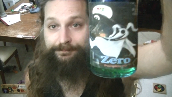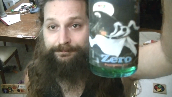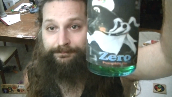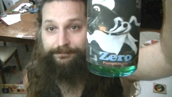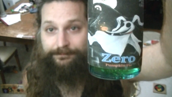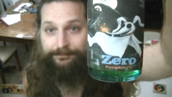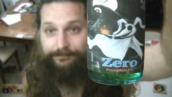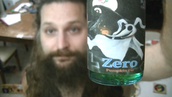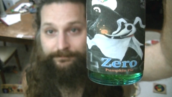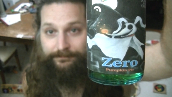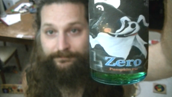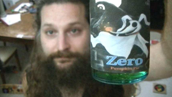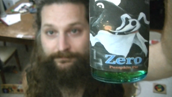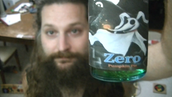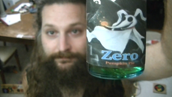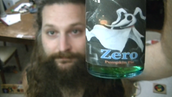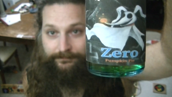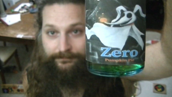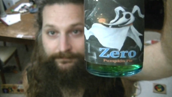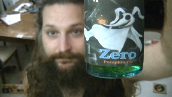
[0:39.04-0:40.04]

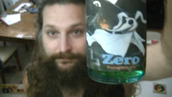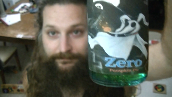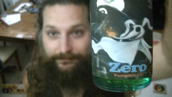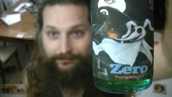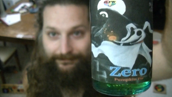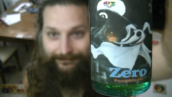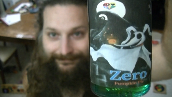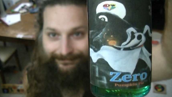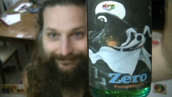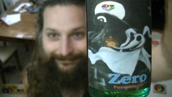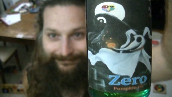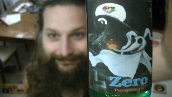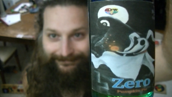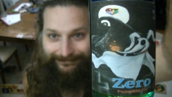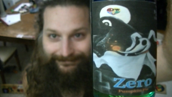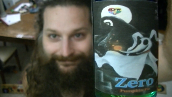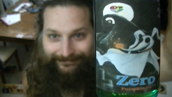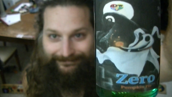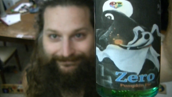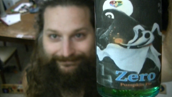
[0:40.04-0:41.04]

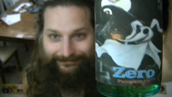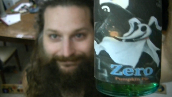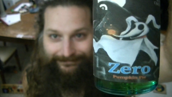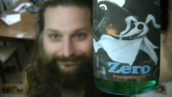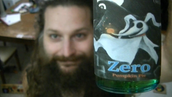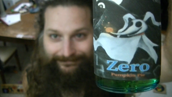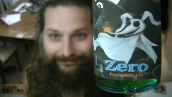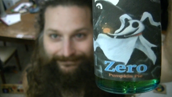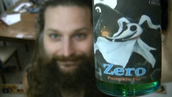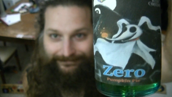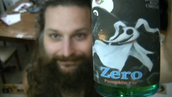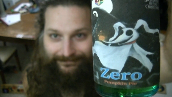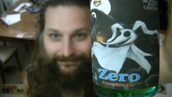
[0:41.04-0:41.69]
(silence)